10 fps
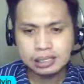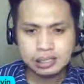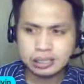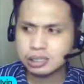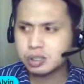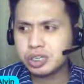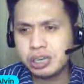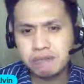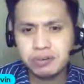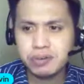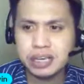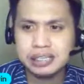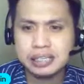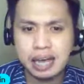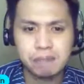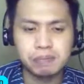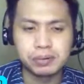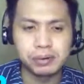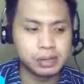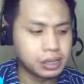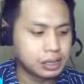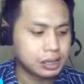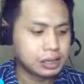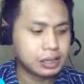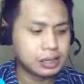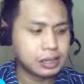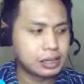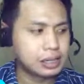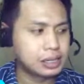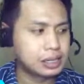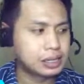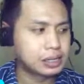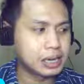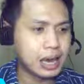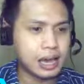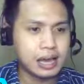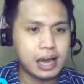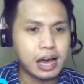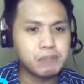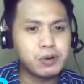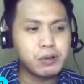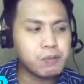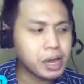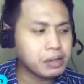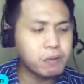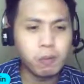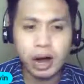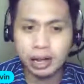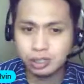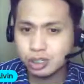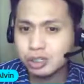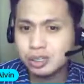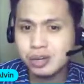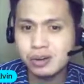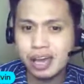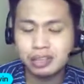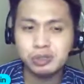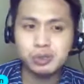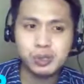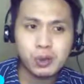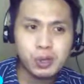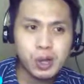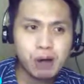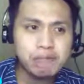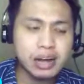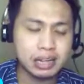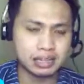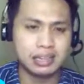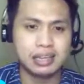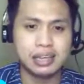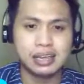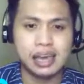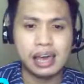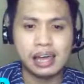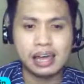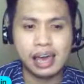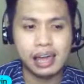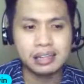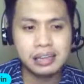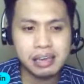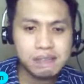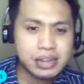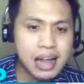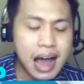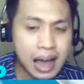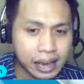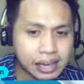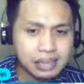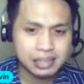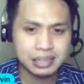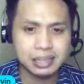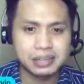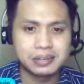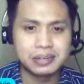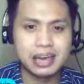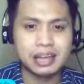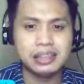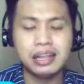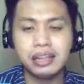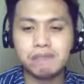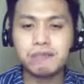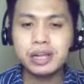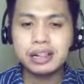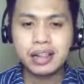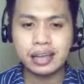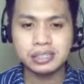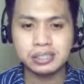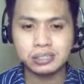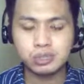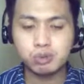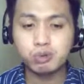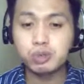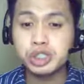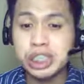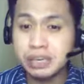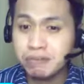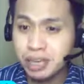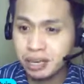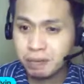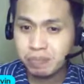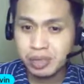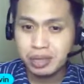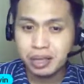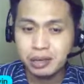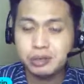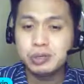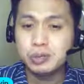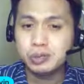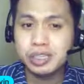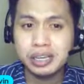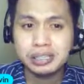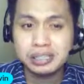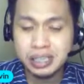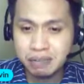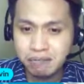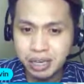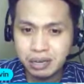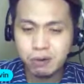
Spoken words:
Just to give you example, okay, have you already watched, okay, Tutor Nova and even I, okay, delivering lessons through TV, using TV,